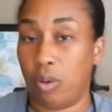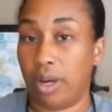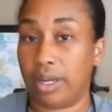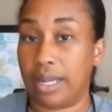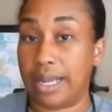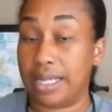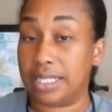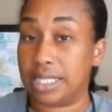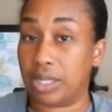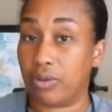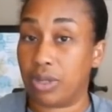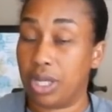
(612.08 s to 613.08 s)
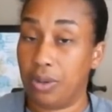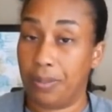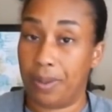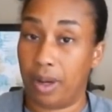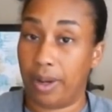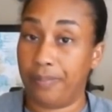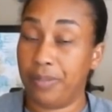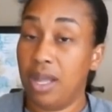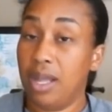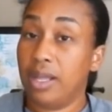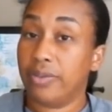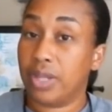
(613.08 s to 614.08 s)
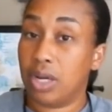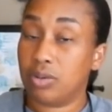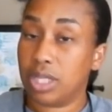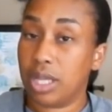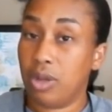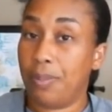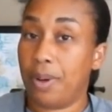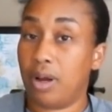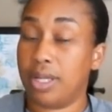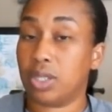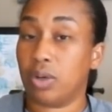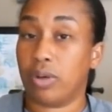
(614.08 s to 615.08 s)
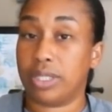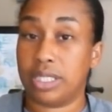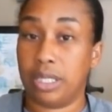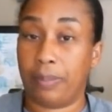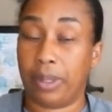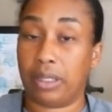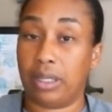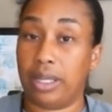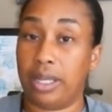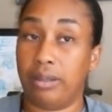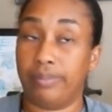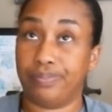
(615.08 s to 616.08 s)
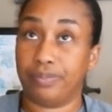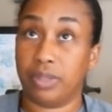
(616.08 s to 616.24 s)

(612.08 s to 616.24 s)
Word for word: one insert coupon. Those coupons are typically,